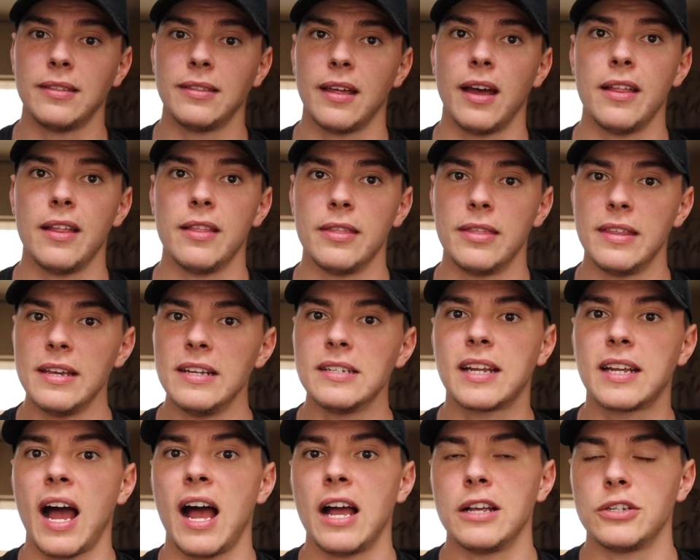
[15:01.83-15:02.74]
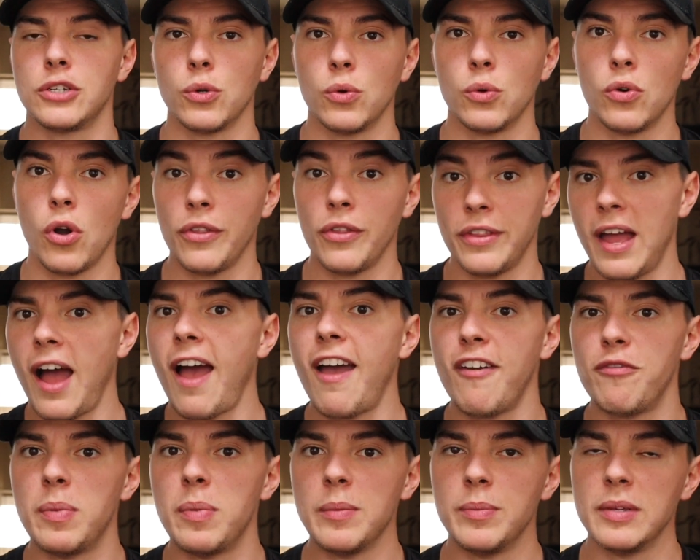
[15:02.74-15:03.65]
that these guys who were on the
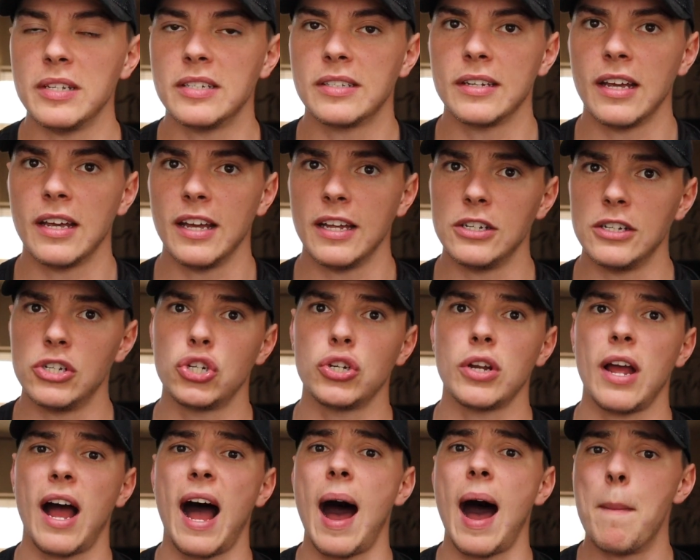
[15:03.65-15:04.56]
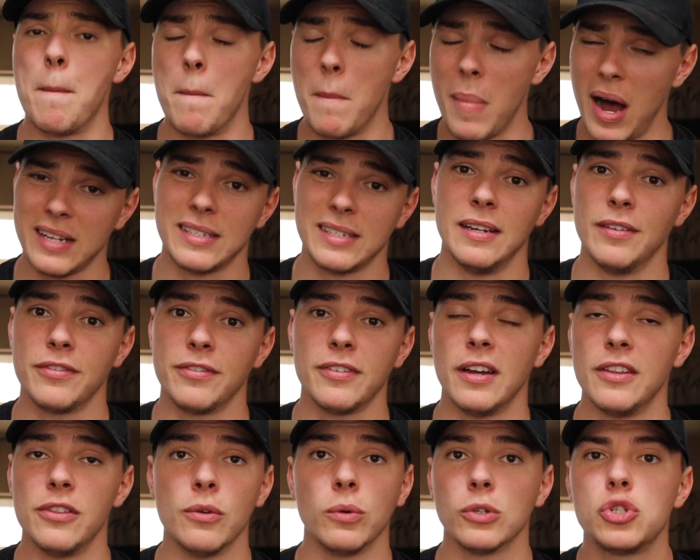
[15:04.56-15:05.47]
IFBB stage are massive,
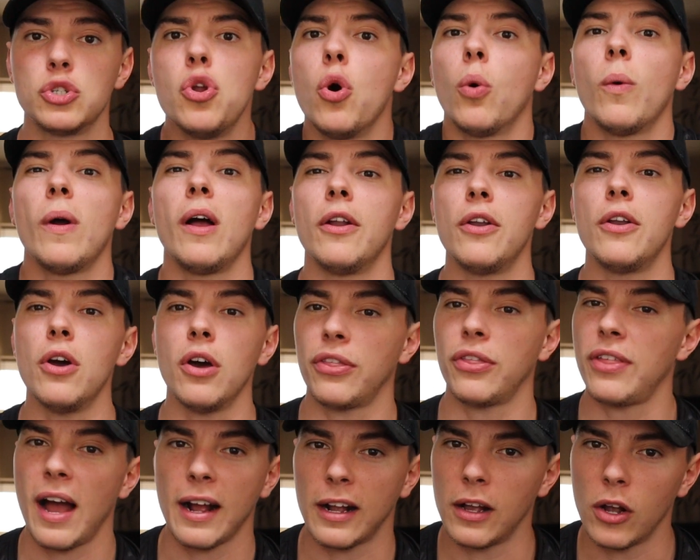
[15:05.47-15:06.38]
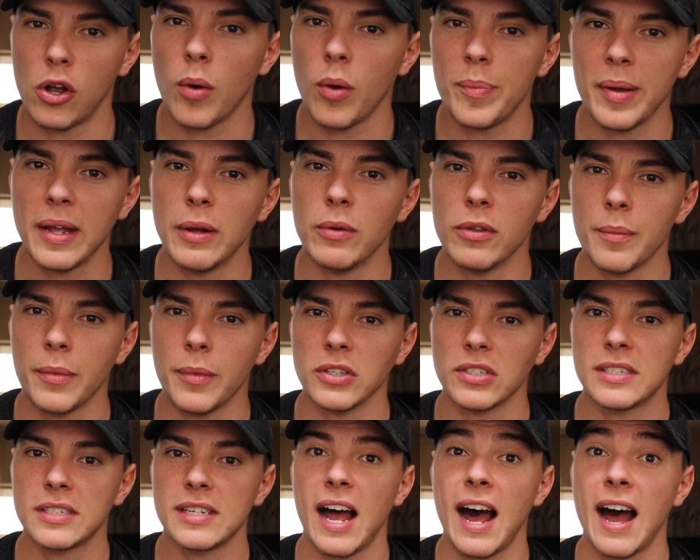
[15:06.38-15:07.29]
and there was no way on earth that I could compete with them
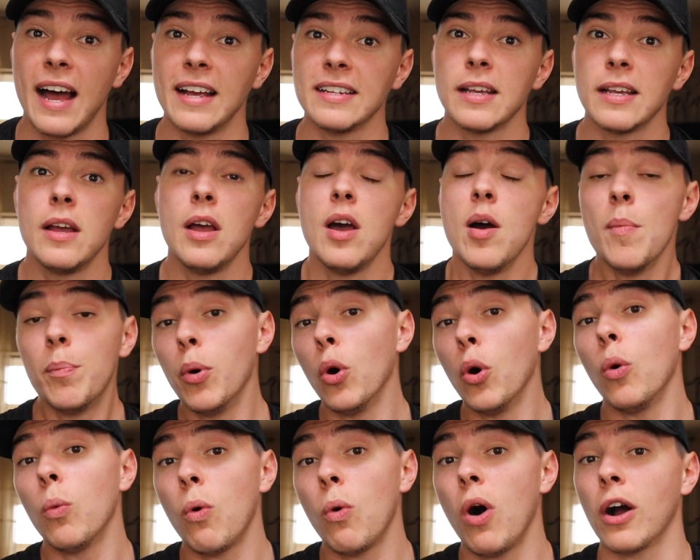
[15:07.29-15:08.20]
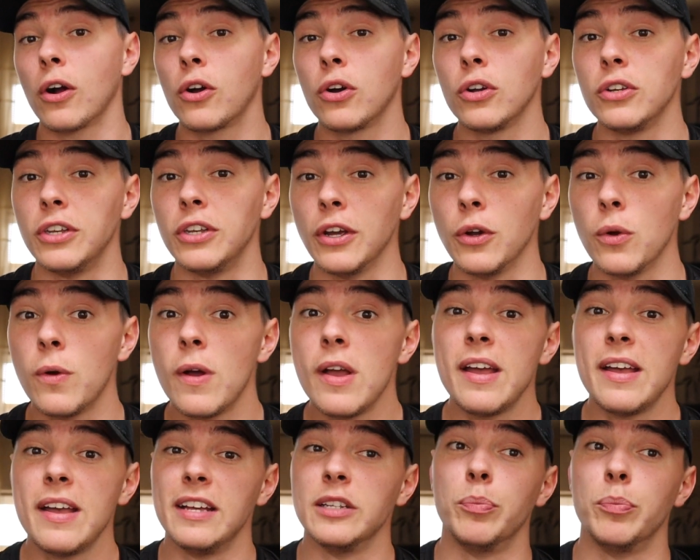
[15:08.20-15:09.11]
on size. But what I could do
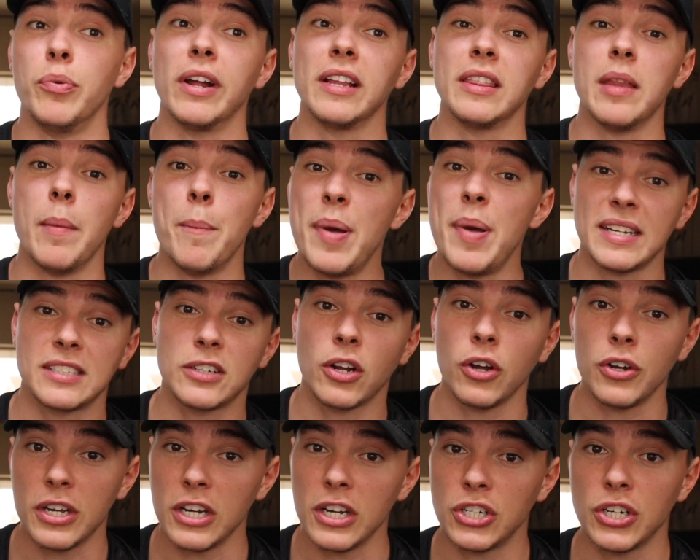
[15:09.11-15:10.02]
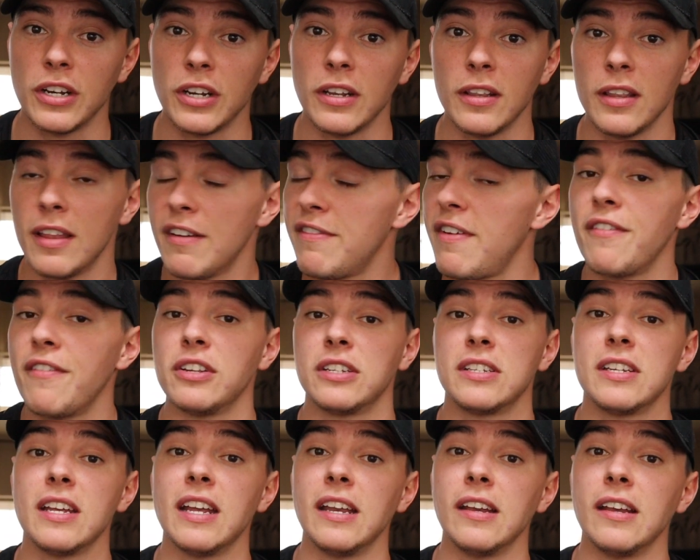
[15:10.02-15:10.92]
is bring the best condition they've ever
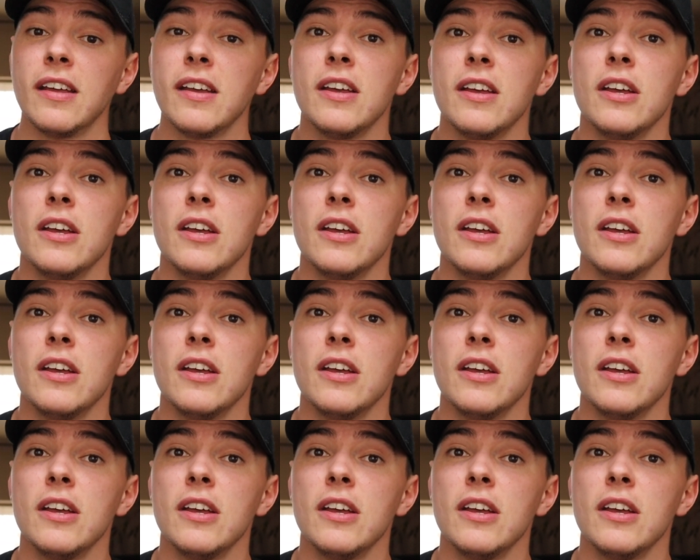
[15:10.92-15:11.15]
seen.